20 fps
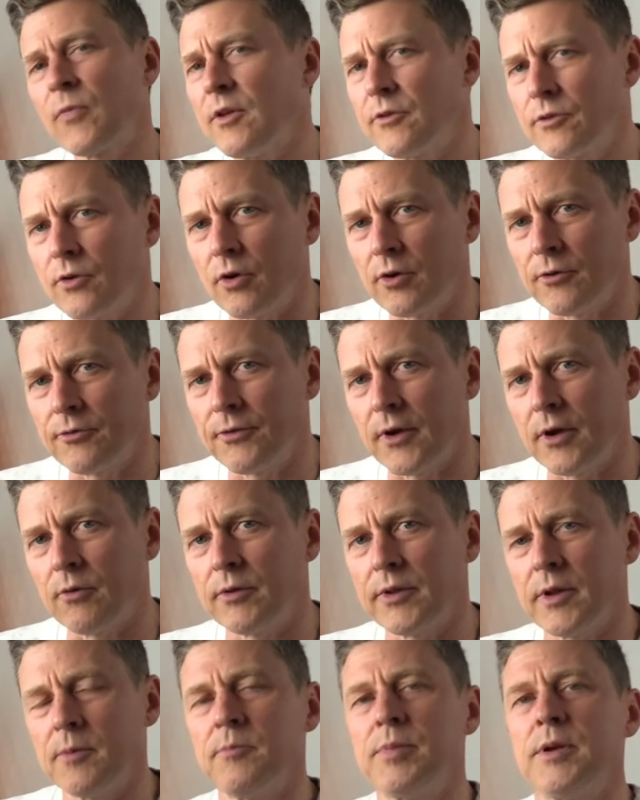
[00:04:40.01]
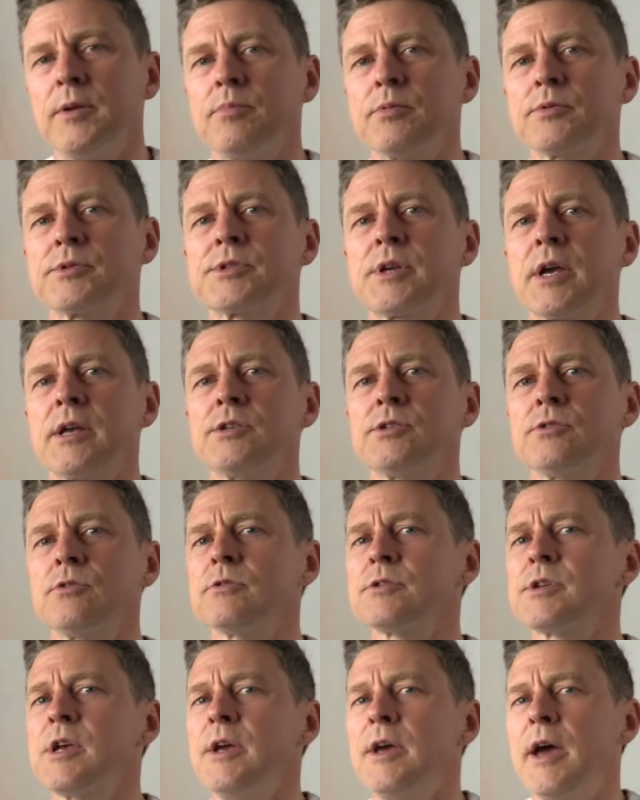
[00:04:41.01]
It's got to fit within people's
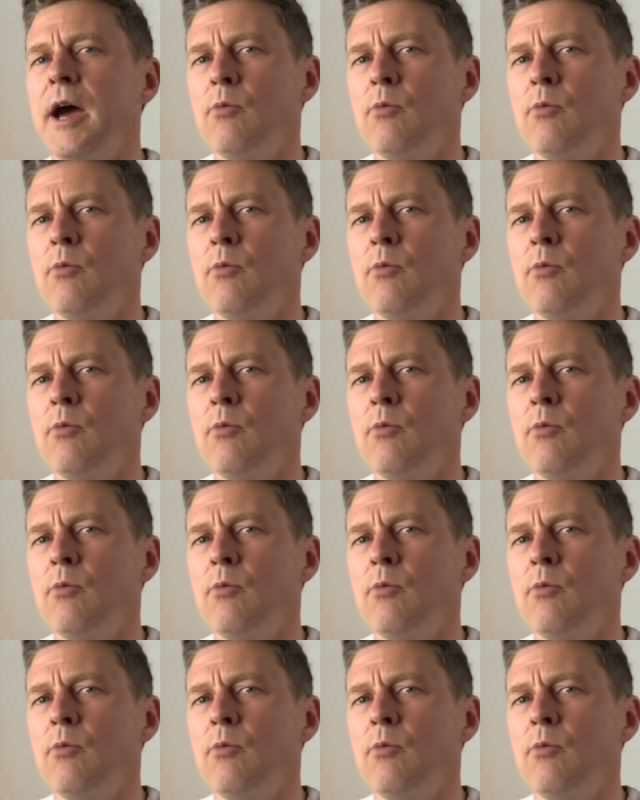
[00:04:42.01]
schedules.